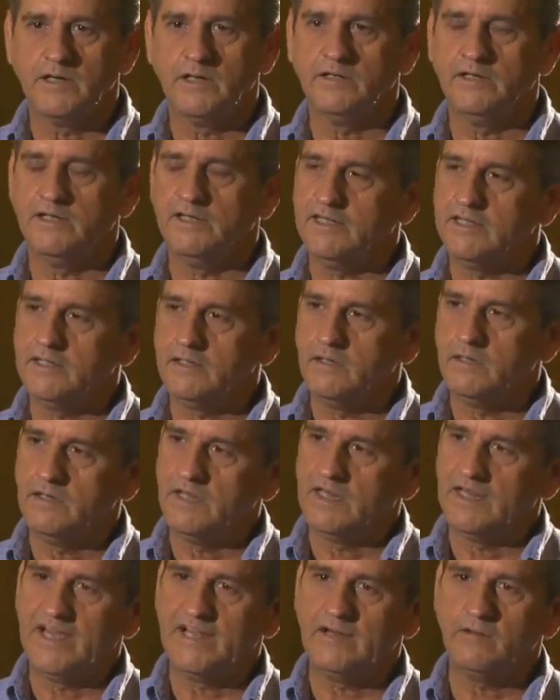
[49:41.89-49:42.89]
And
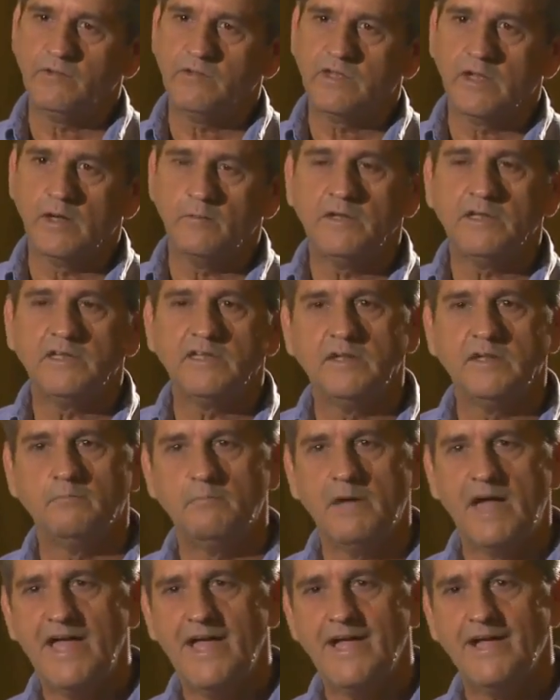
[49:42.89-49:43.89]
later he come into the
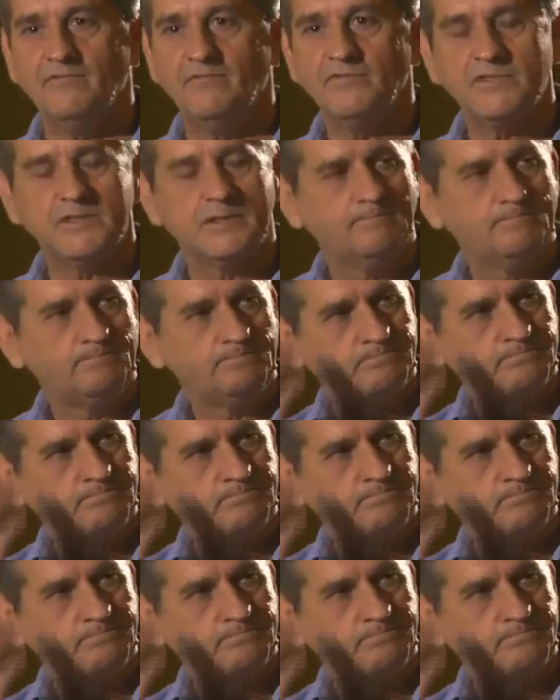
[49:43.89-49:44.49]
mines,